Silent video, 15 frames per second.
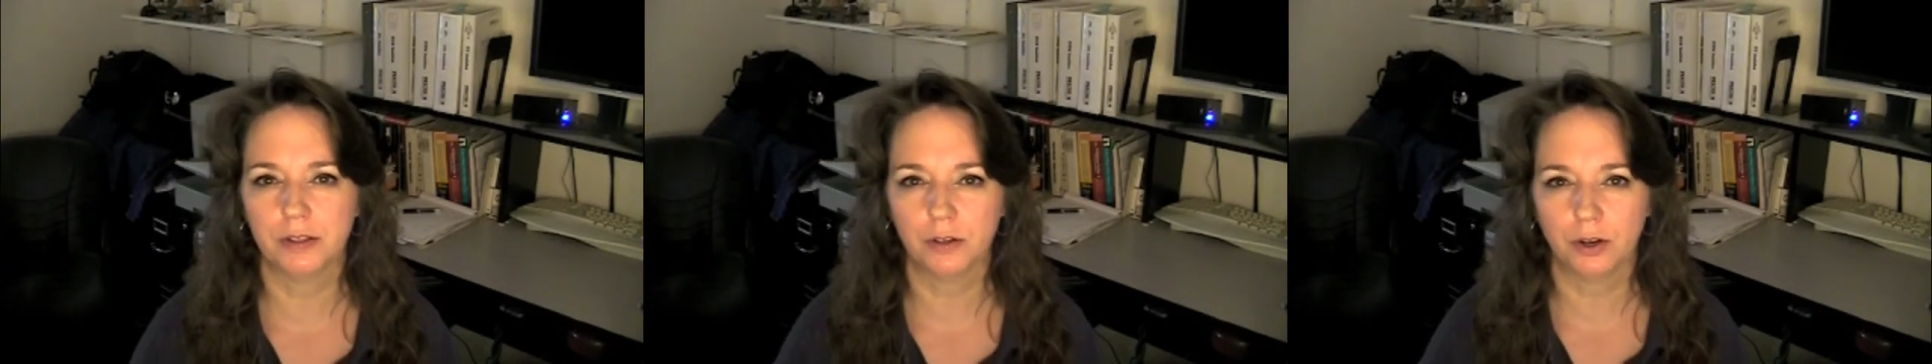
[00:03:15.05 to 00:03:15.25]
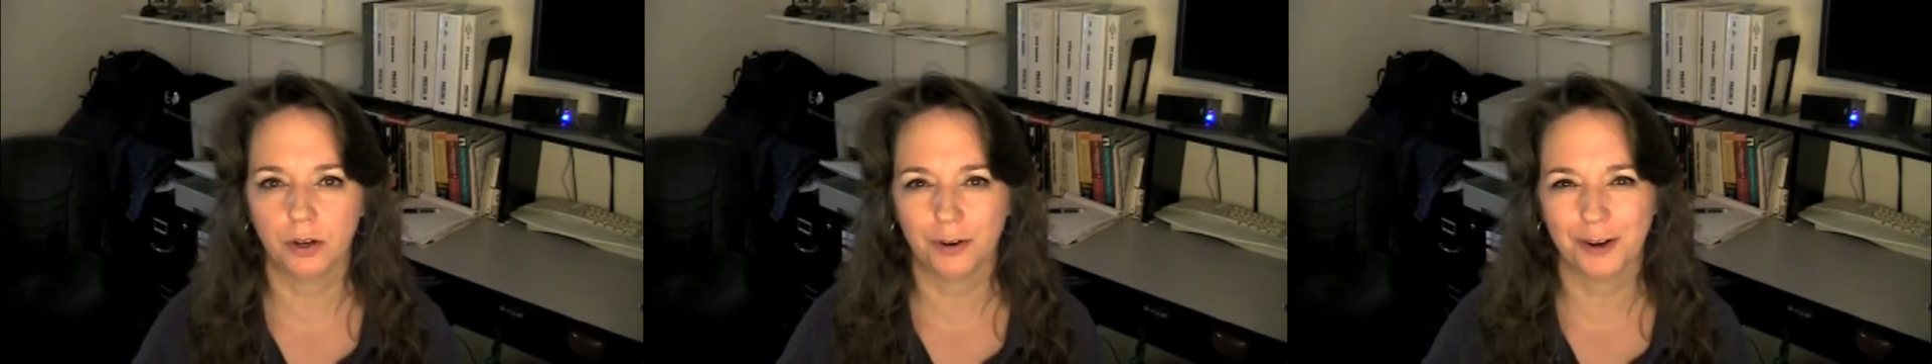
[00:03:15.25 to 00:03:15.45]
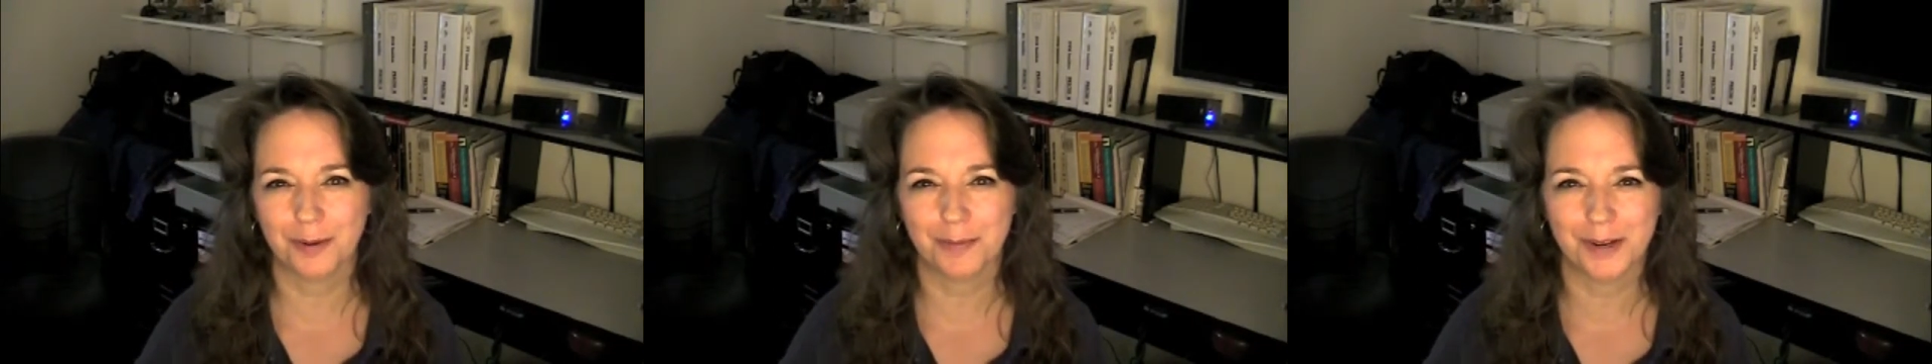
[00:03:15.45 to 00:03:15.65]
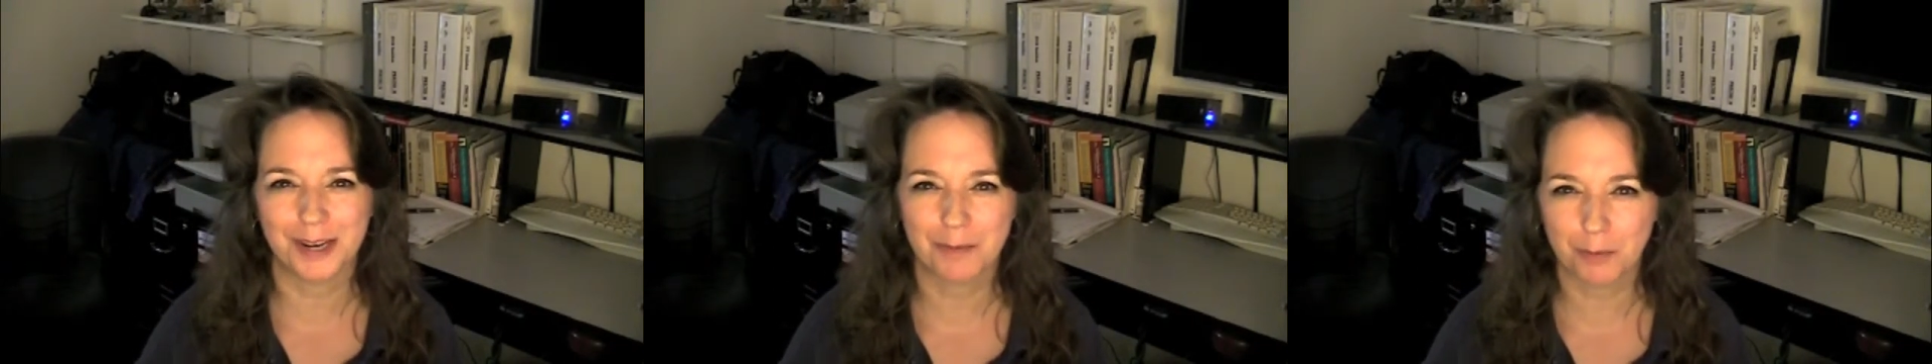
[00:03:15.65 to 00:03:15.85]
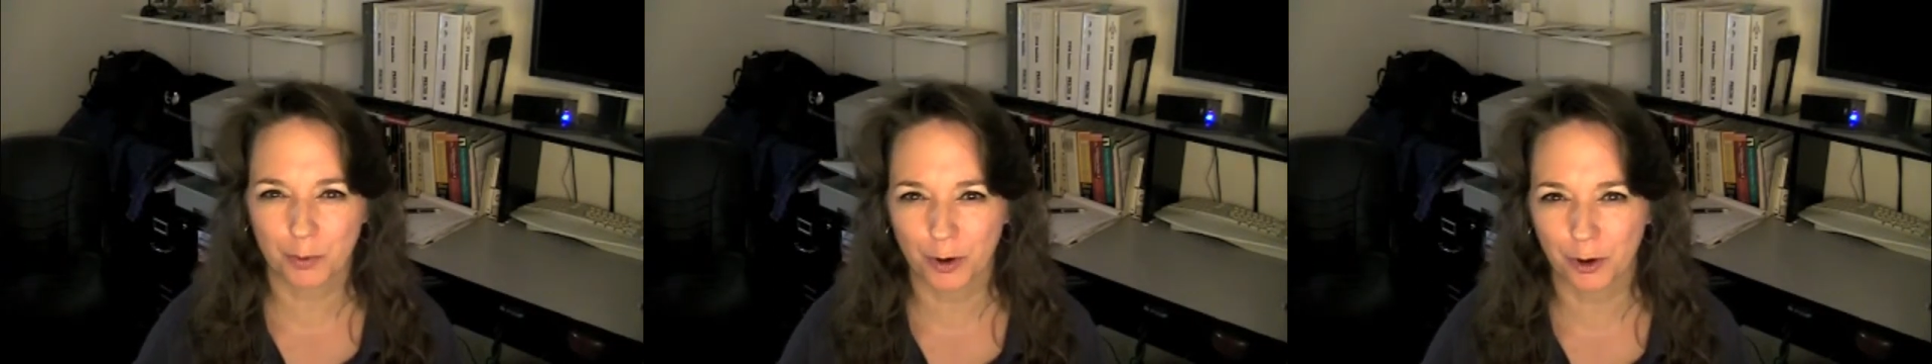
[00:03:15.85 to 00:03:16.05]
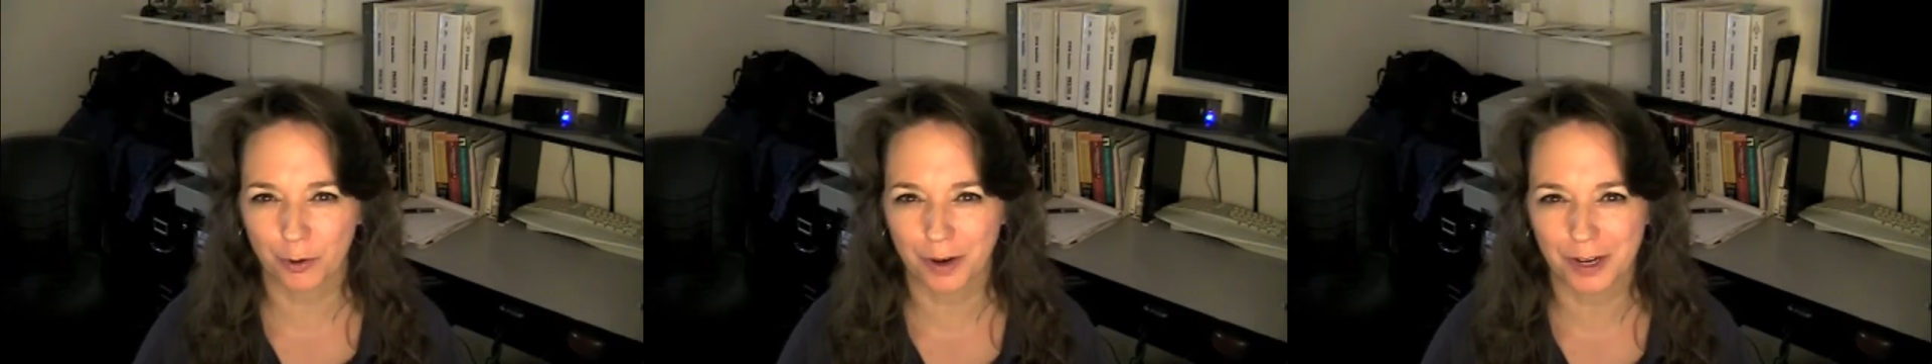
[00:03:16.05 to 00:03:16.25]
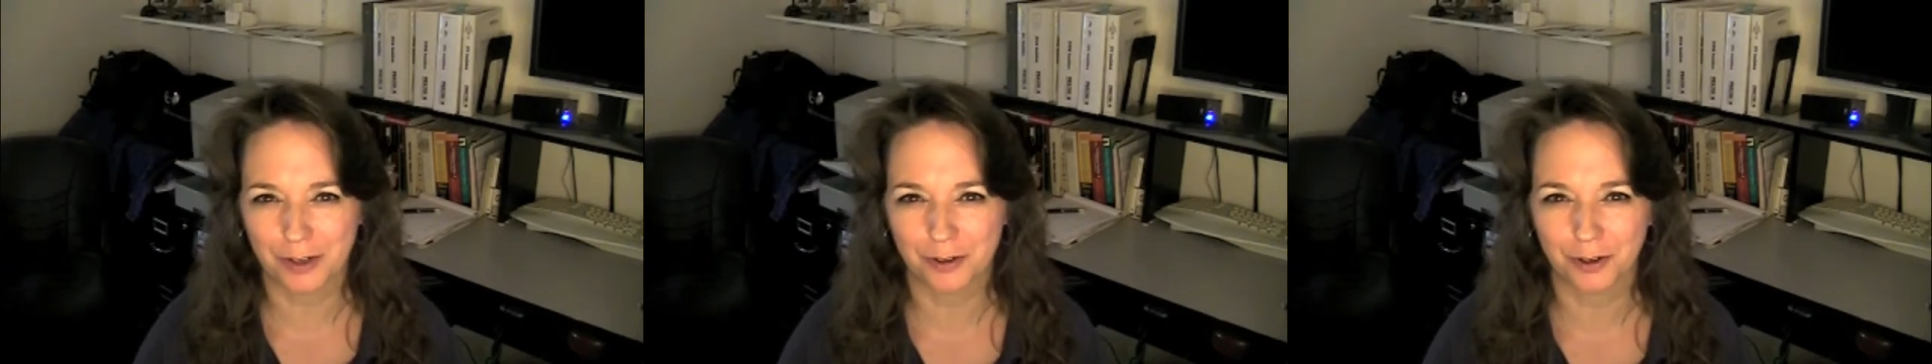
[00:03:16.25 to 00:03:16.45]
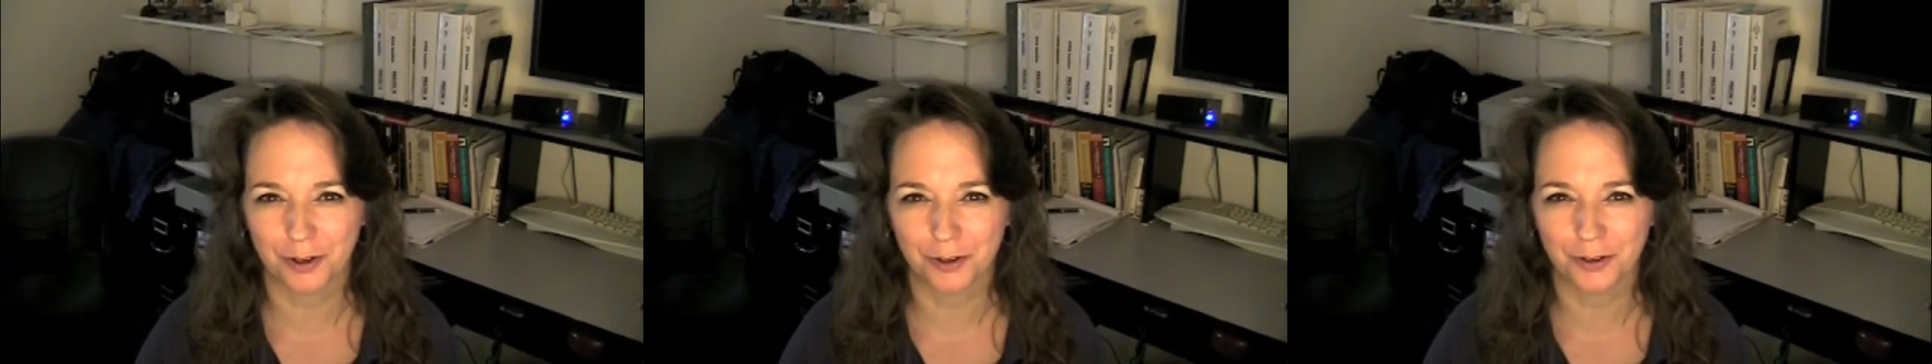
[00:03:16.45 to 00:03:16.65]
daughter and my number 1
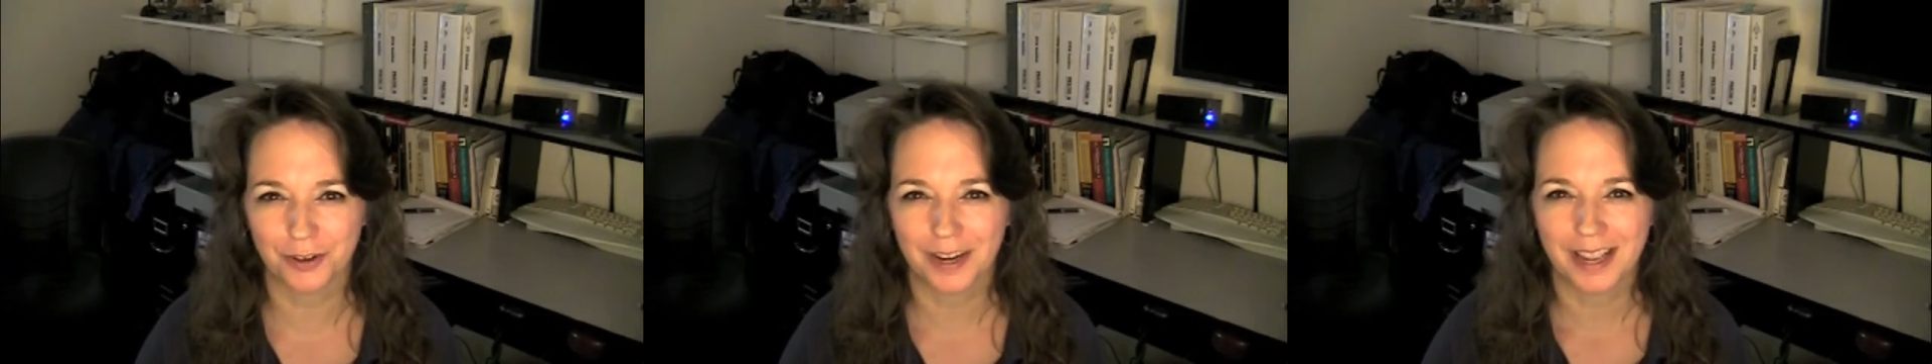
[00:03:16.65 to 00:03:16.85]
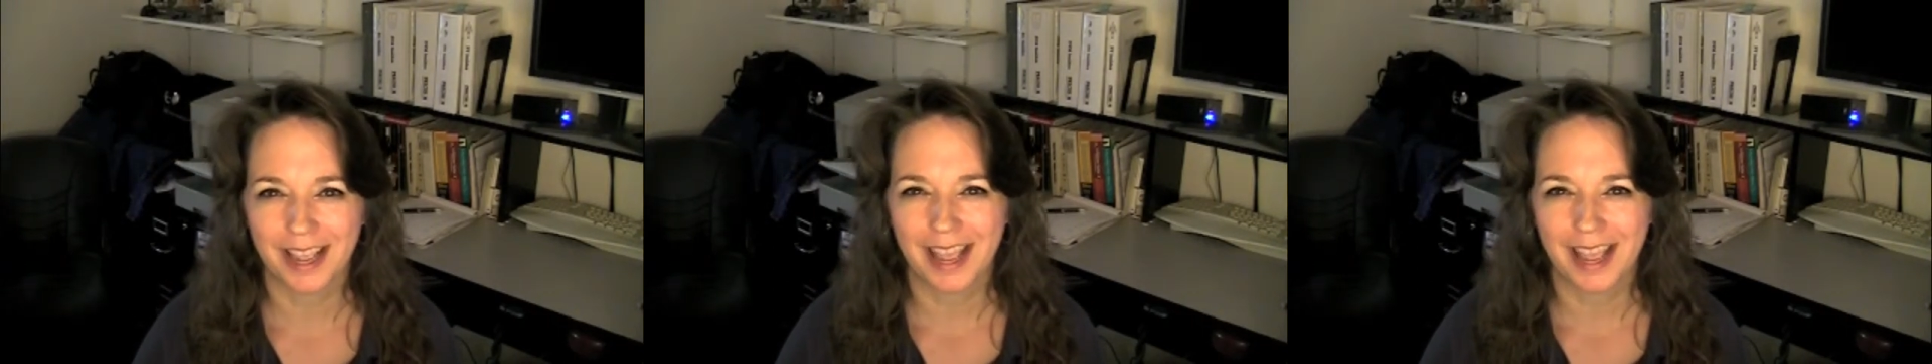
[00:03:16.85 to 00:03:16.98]
granddaughter,